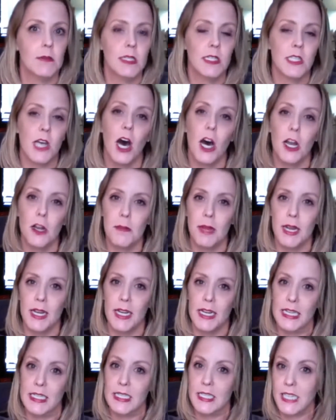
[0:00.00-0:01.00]
it's automated
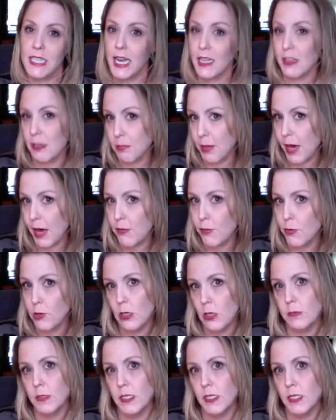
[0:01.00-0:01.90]
inside the platform.